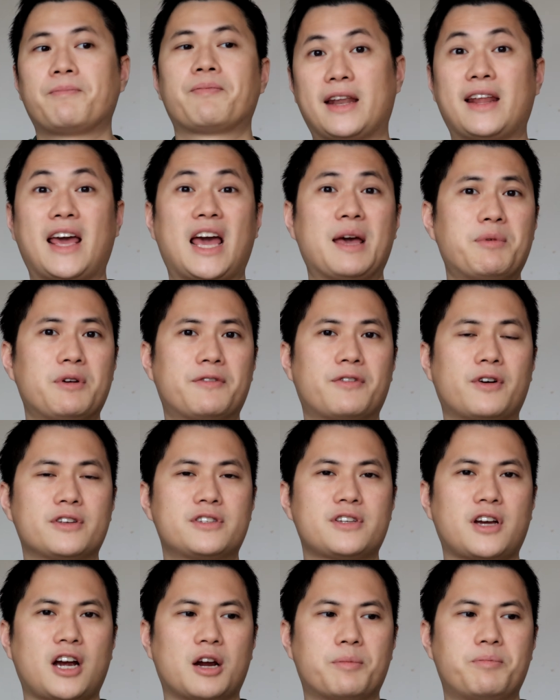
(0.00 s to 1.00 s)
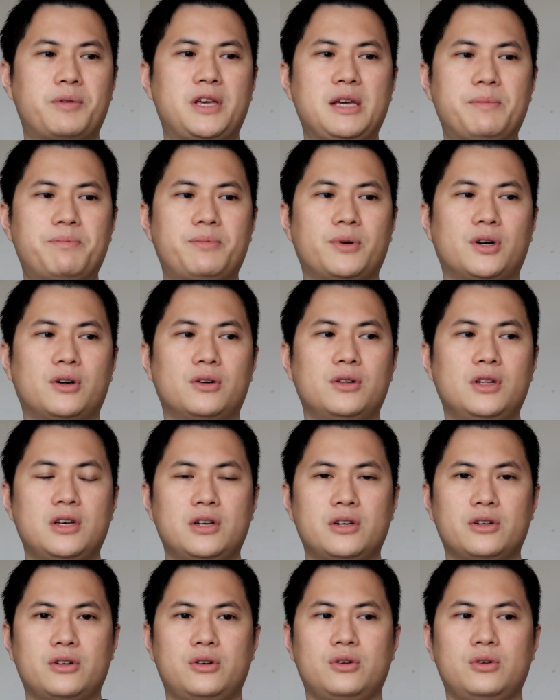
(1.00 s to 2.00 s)
And ambiverts are people
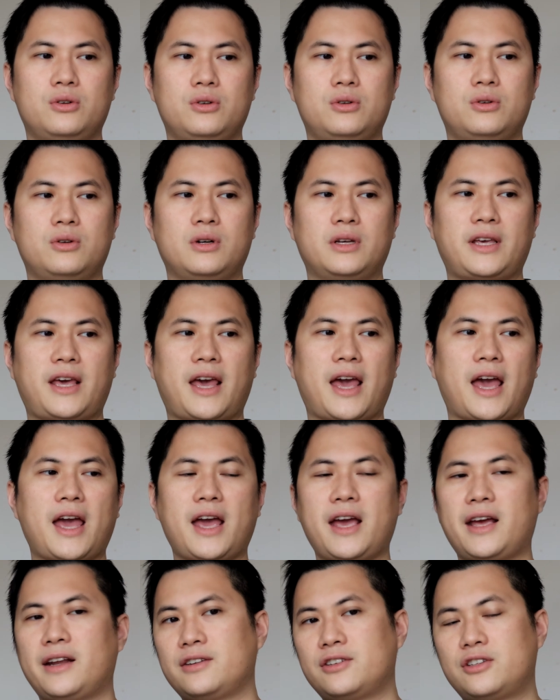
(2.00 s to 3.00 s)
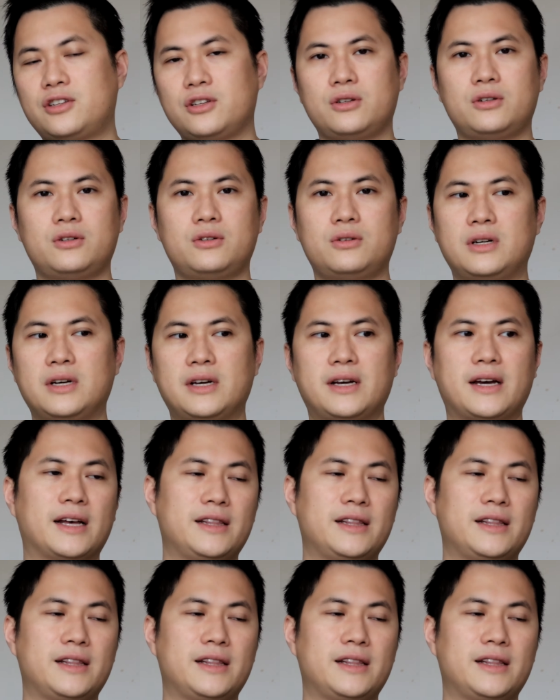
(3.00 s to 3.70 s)
who can do